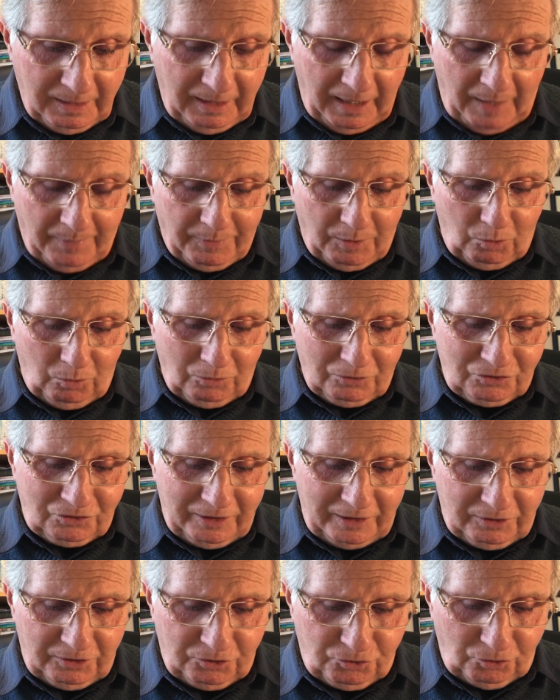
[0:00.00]
And the Lord
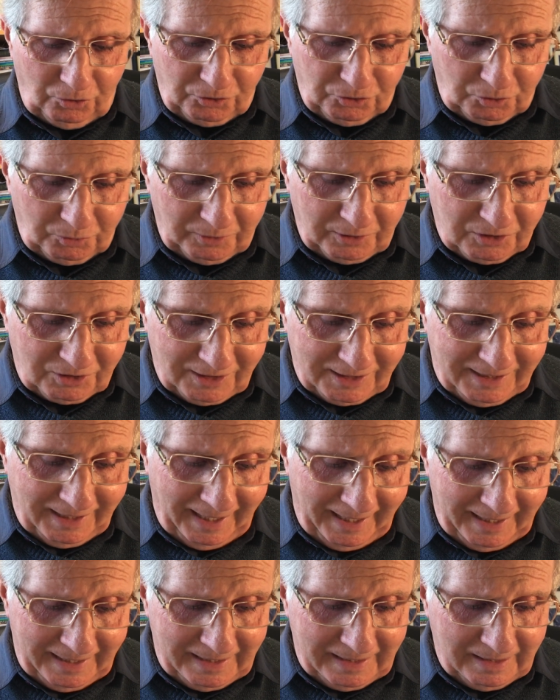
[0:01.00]
said to Joshua,
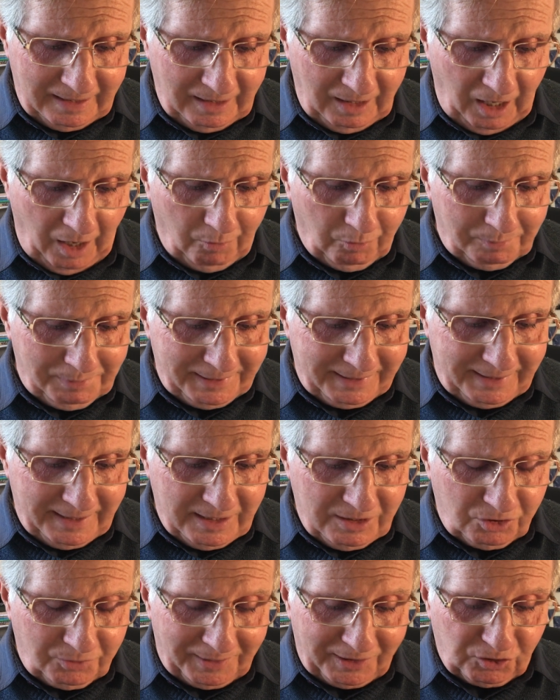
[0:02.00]
"Today I will
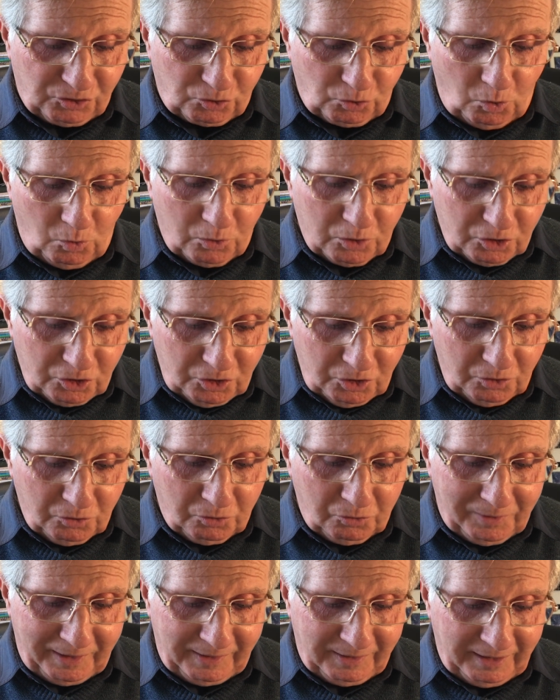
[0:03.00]
begin to exalt
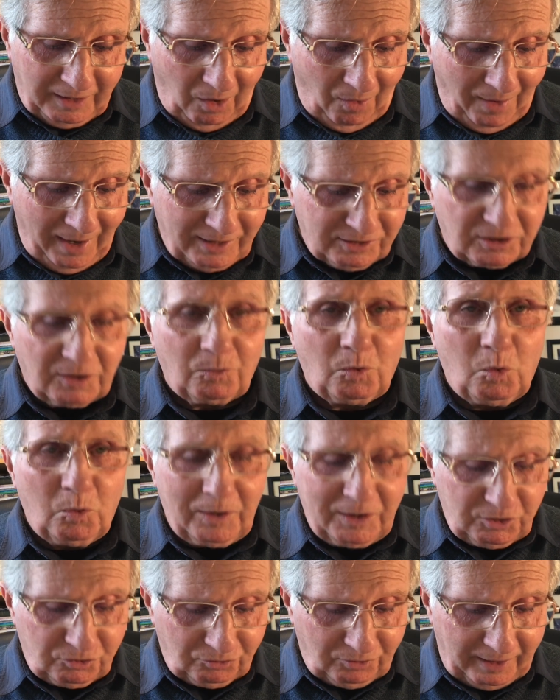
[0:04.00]
you in the eyes of
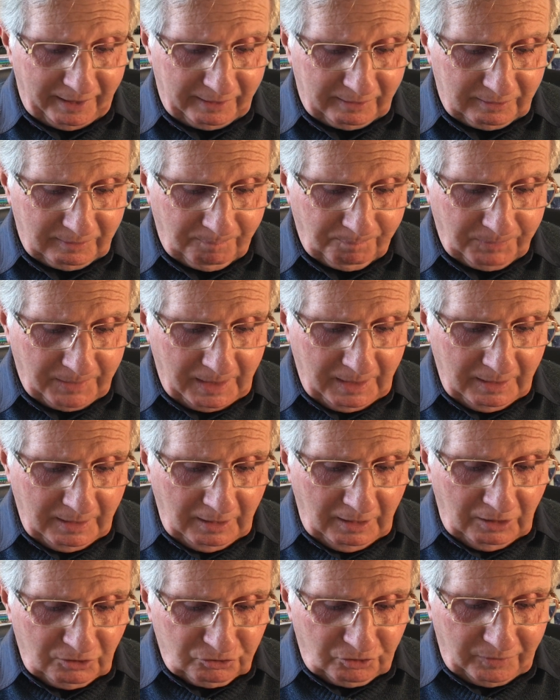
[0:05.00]
all Israel,
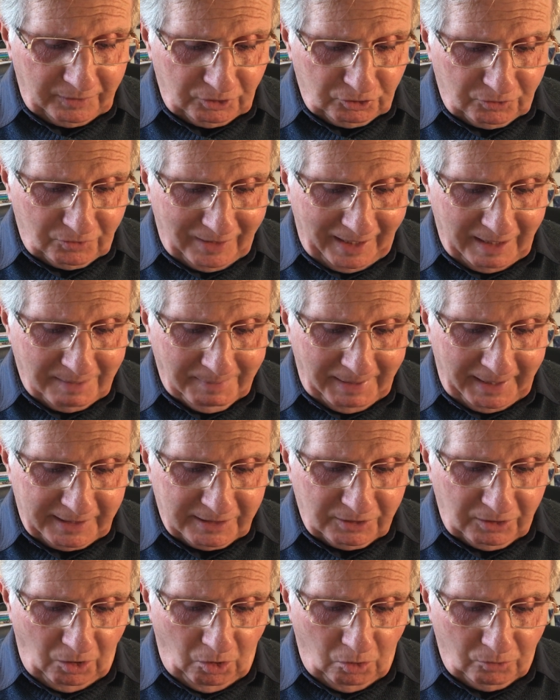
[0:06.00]
so that they may
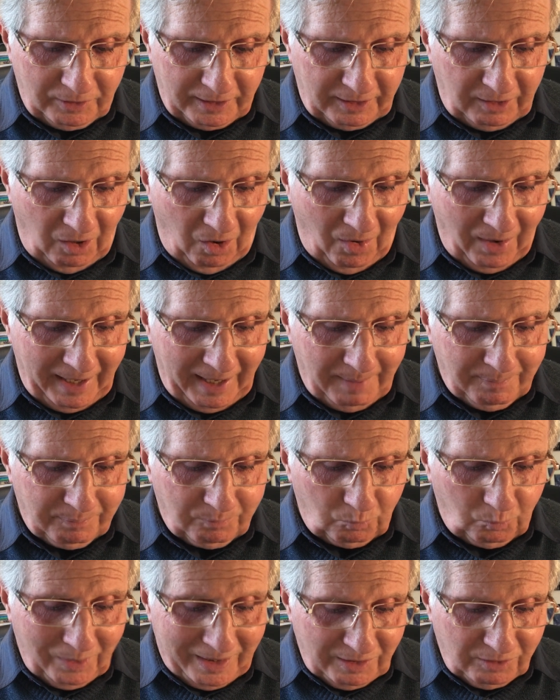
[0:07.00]
know that I
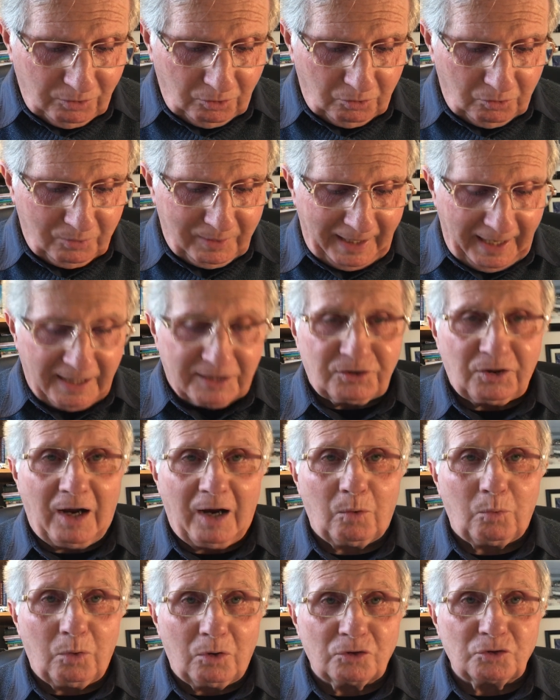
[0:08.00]
am with you as
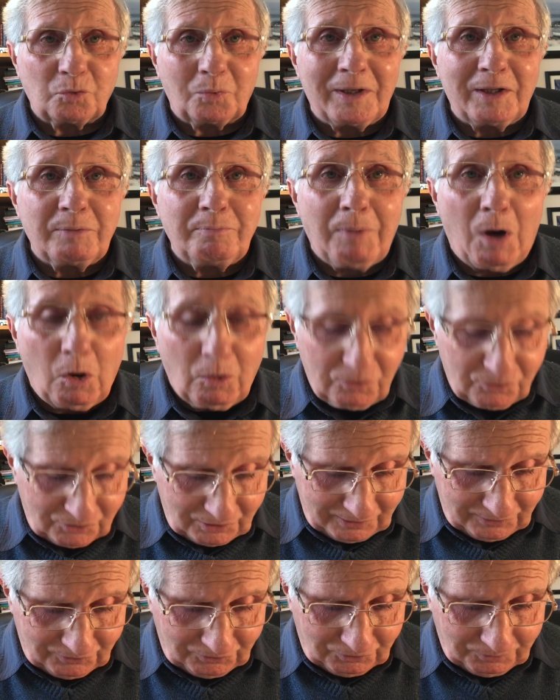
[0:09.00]
I was with
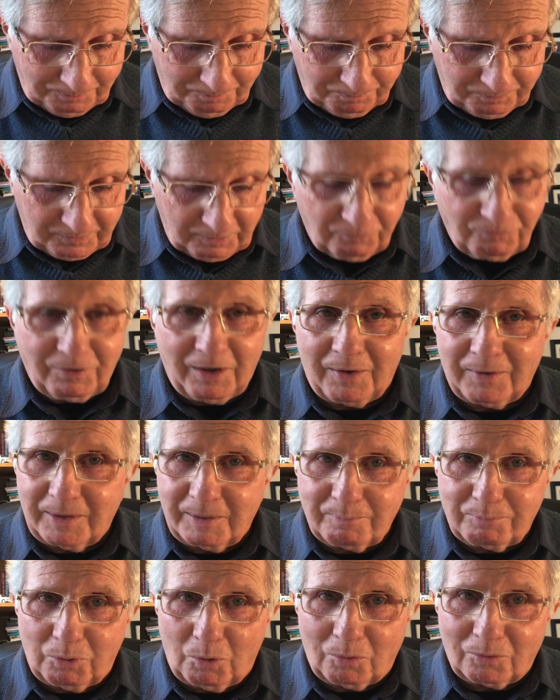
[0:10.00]
Moses." Very
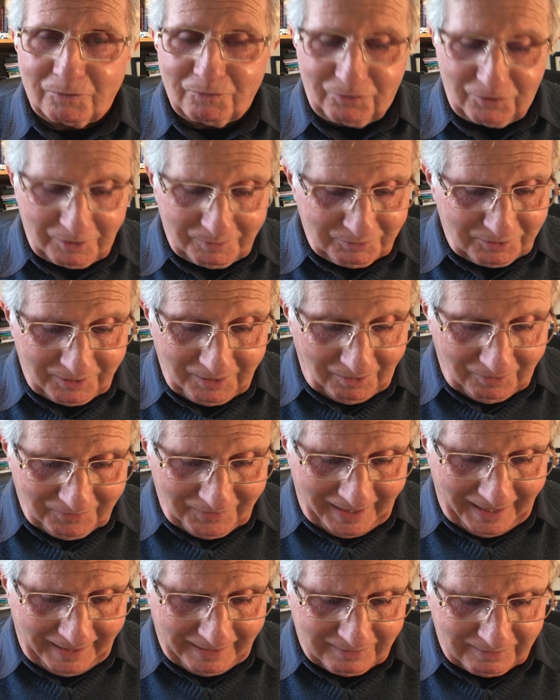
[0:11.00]
important for them to know
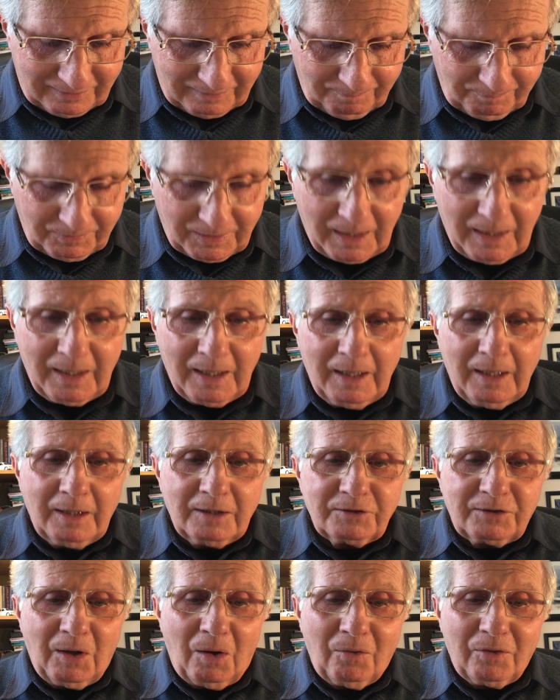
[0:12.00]
that.
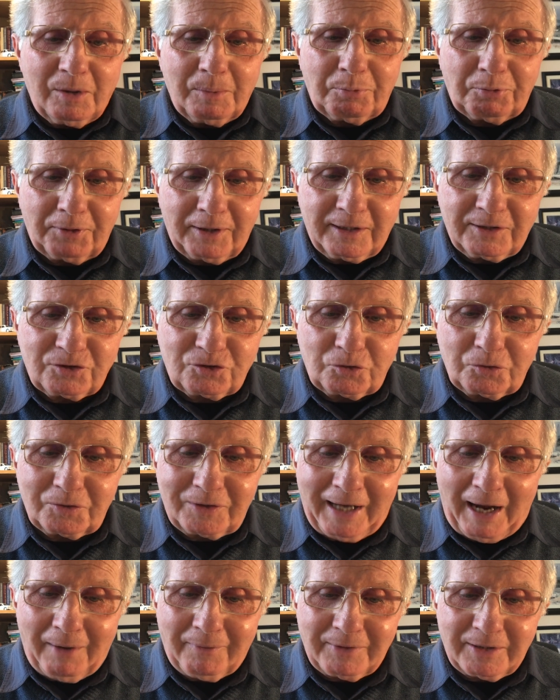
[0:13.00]
"Tell the priests who
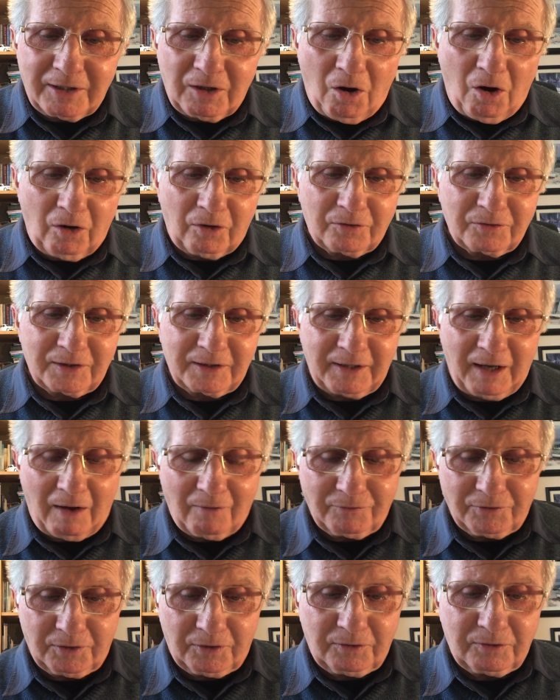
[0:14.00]
carry the Ark of the
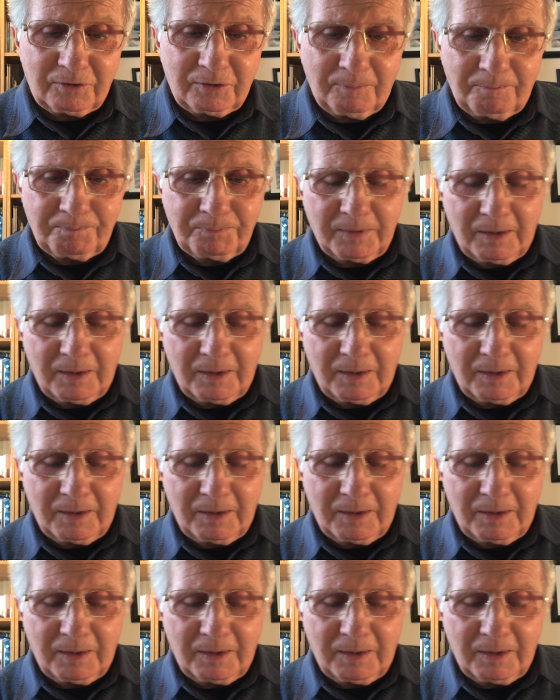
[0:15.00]
Covenant,